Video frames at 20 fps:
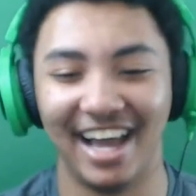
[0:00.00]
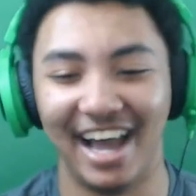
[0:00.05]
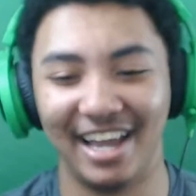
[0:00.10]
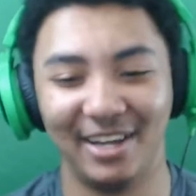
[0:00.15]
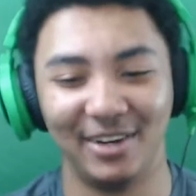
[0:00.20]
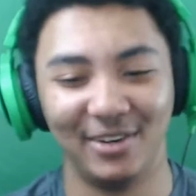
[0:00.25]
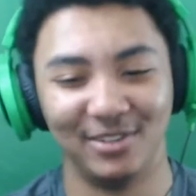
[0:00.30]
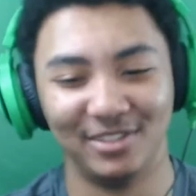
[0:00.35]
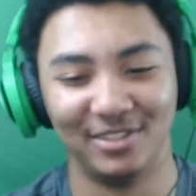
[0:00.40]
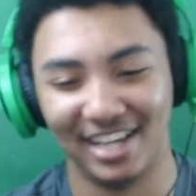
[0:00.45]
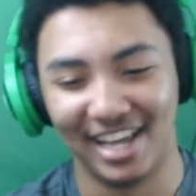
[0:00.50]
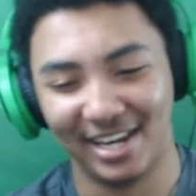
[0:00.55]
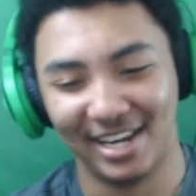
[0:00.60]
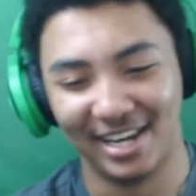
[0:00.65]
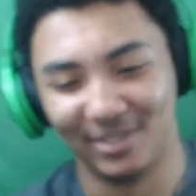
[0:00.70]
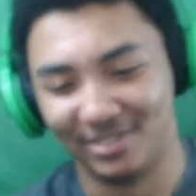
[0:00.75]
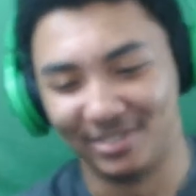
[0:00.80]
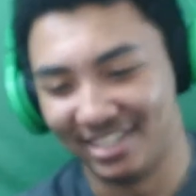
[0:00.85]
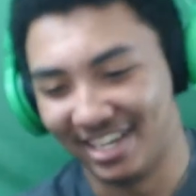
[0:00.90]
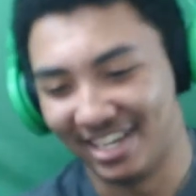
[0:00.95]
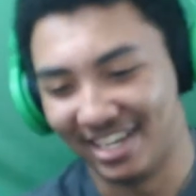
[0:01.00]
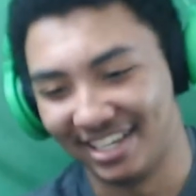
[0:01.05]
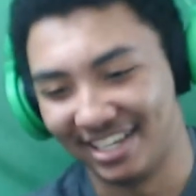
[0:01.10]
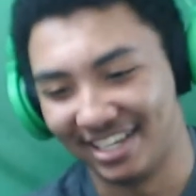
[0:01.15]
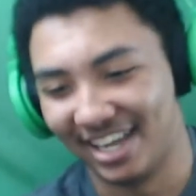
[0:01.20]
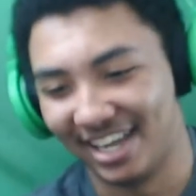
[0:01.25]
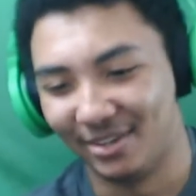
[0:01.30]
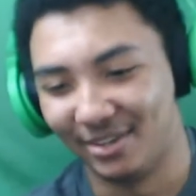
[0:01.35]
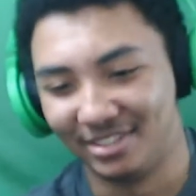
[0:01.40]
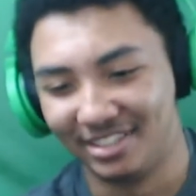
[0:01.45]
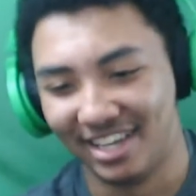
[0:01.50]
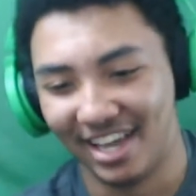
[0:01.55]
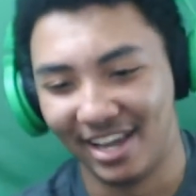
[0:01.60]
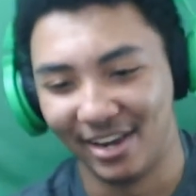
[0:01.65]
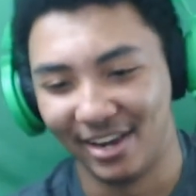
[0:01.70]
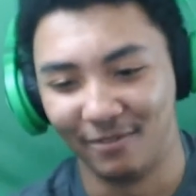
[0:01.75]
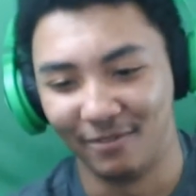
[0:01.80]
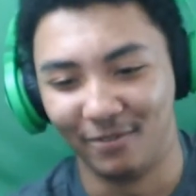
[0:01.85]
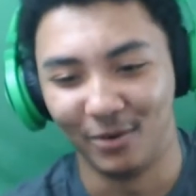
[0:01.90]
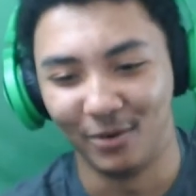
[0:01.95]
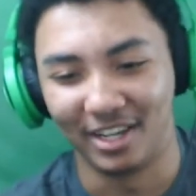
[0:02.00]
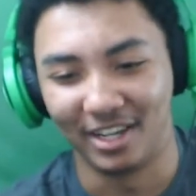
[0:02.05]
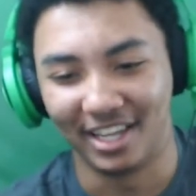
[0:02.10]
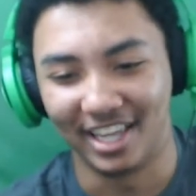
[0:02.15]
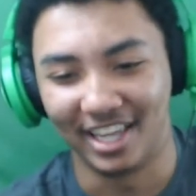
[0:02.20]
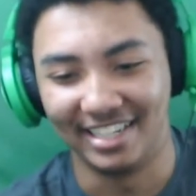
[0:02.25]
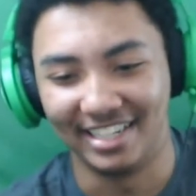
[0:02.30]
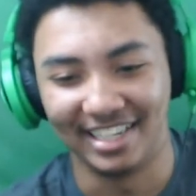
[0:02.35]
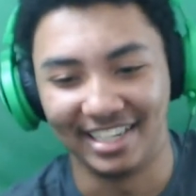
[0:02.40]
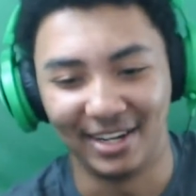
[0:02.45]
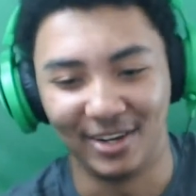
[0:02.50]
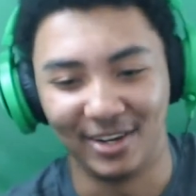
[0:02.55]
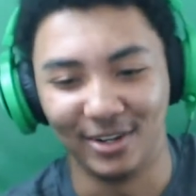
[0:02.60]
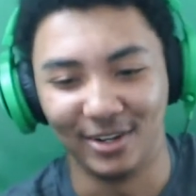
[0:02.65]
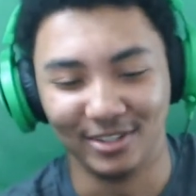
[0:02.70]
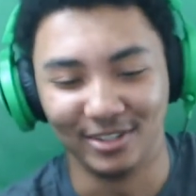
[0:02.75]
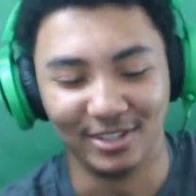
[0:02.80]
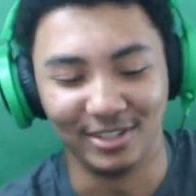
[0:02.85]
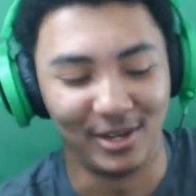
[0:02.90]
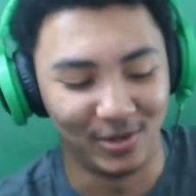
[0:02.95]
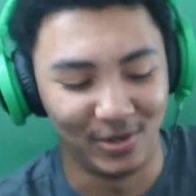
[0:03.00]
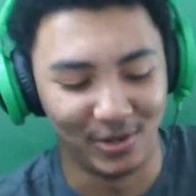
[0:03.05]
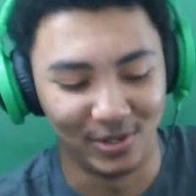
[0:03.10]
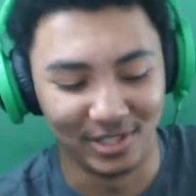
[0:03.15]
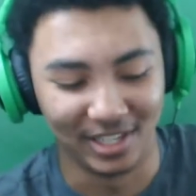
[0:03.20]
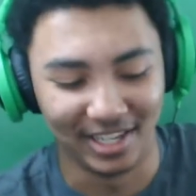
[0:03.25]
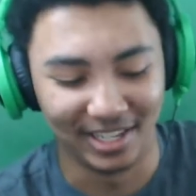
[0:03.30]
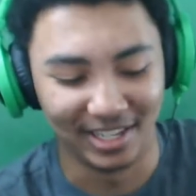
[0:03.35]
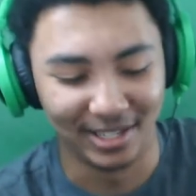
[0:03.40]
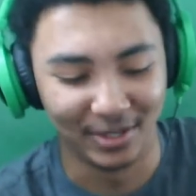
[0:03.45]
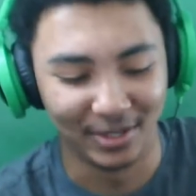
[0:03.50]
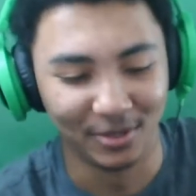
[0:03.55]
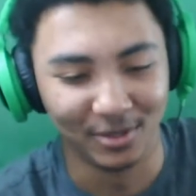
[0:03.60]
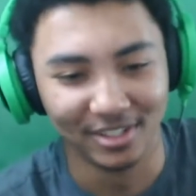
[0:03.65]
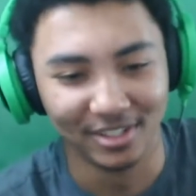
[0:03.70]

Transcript: I don't fornicate at all. No, thank you.